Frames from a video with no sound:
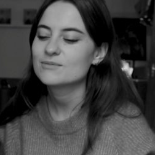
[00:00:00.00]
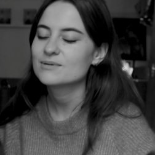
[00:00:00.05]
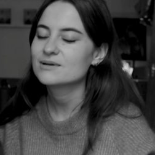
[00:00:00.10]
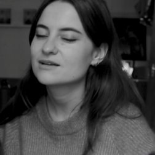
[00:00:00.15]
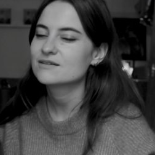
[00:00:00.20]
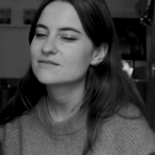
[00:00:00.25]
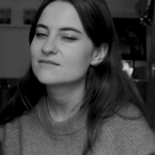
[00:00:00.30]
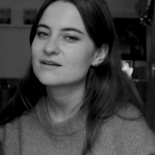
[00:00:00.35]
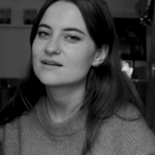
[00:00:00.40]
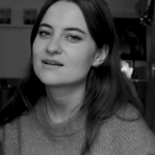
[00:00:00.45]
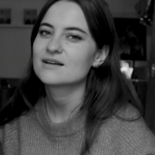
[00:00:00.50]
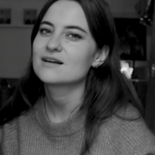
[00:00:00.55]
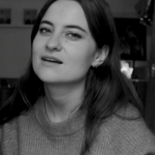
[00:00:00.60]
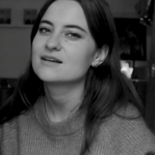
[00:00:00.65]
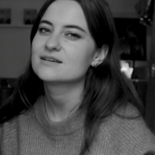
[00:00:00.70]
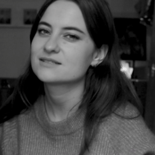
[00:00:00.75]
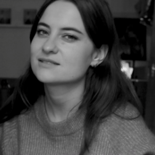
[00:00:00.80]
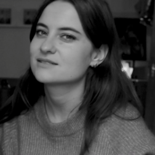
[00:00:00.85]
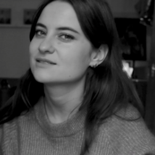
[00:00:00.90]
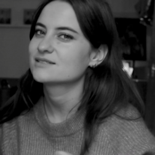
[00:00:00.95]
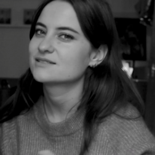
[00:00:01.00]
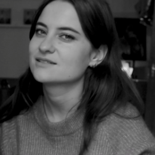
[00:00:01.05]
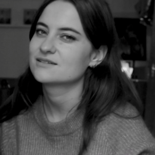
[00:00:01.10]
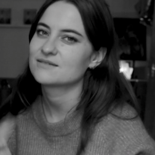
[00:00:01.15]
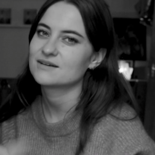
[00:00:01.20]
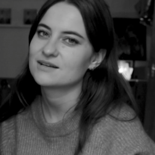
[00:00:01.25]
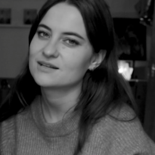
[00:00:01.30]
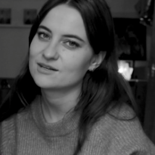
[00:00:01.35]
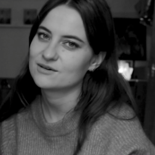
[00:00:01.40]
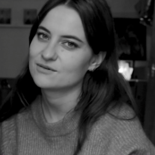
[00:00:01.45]
nobody really listened to the
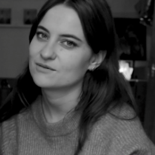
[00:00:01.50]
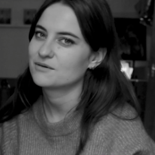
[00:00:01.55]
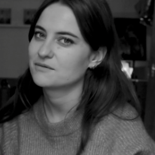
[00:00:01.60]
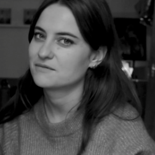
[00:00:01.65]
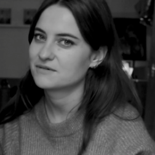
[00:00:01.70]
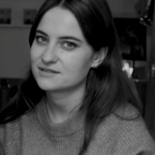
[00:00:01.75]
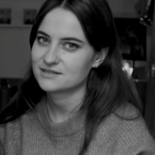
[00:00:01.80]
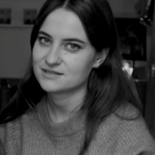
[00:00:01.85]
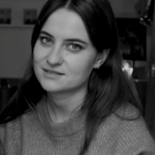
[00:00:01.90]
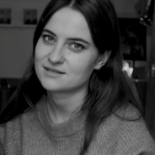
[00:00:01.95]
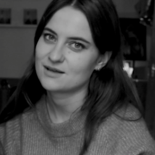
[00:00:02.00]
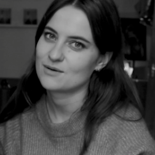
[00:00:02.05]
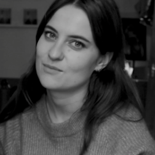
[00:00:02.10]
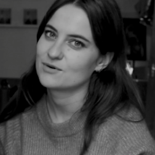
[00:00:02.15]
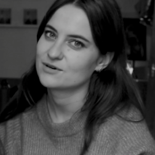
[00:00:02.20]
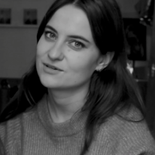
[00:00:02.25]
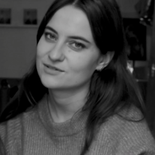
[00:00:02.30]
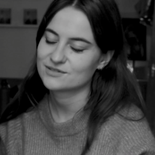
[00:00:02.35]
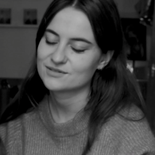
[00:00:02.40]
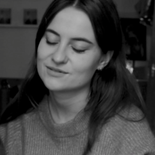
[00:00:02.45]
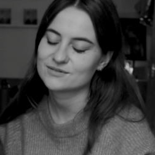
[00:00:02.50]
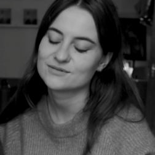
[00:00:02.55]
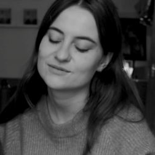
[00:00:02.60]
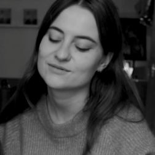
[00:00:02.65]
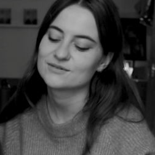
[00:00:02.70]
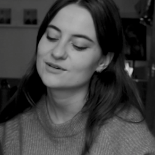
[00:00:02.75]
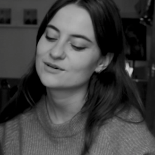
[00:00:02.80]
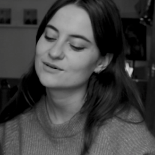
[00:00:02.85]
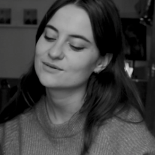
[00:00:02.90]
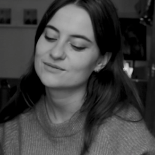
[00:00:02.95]
radio over the summer, so, you
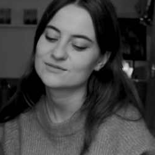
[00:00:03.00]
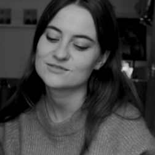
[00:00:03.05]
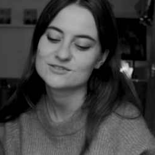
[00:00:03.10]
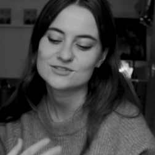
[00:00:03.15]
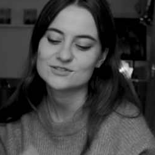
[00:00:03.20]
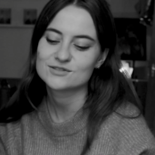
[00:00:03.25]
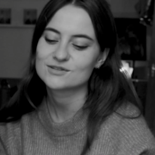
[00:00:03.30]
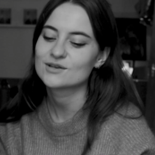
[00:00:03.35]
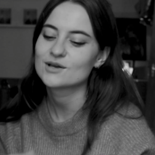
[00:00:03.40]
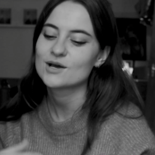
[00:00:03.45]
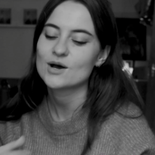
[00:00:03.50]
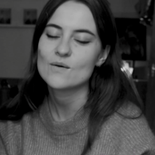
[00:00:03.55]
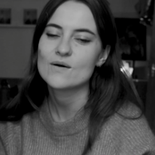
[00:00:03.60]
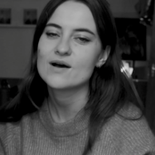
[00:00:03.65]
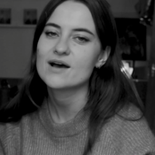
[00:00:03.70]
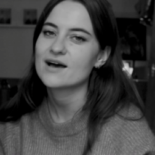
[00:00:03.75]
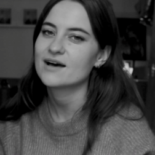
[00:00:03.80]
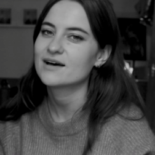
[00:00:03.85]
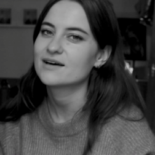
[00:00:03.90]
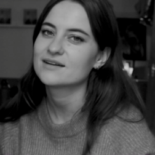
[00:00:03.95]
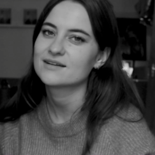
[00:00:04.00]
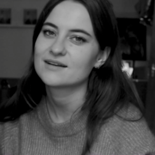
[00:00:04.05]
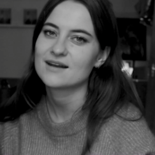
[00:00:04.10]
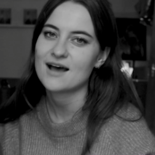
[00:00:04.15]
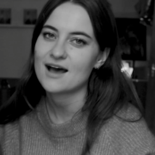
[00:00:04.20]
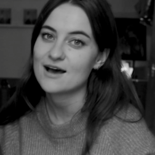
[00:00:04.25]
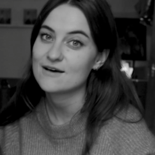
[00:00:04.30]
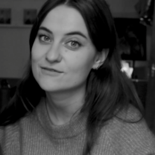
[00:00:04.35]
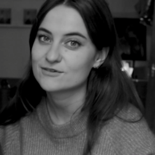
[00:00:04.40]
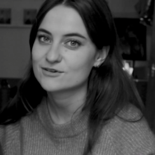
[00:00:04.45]
know, just go ahead and
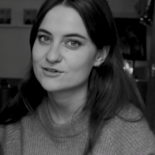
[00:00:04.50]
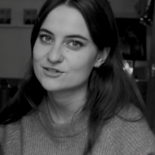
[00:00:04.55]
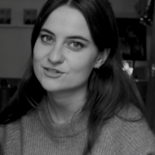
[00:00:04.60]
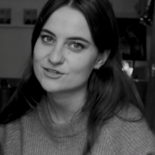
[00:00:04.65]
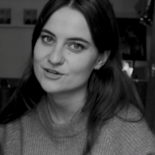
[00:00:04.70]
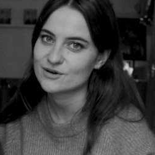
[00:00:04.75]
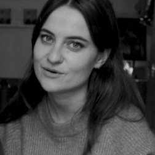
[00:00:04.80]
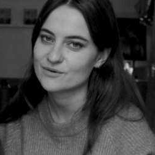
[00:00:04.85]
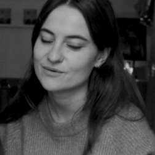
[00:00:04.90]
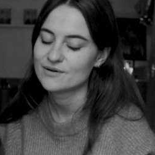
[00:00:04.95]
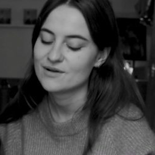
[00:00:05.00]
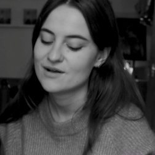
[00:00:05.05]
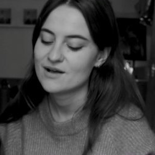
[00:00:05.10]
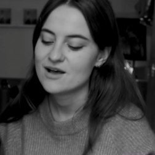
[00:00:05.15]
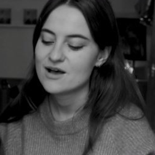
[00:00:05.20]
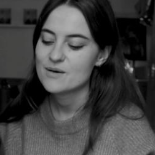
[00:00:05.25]
have your show.